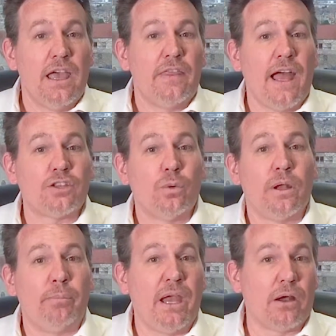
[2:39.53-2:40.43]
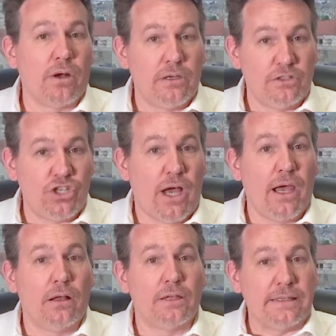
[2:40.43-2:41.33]
That's what a
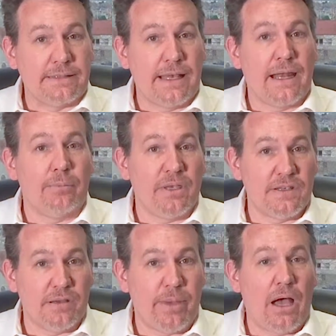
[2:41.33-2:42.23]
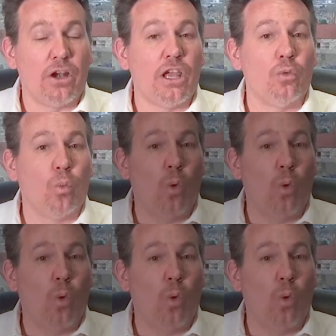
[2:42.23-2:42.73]
parent-child setup is about and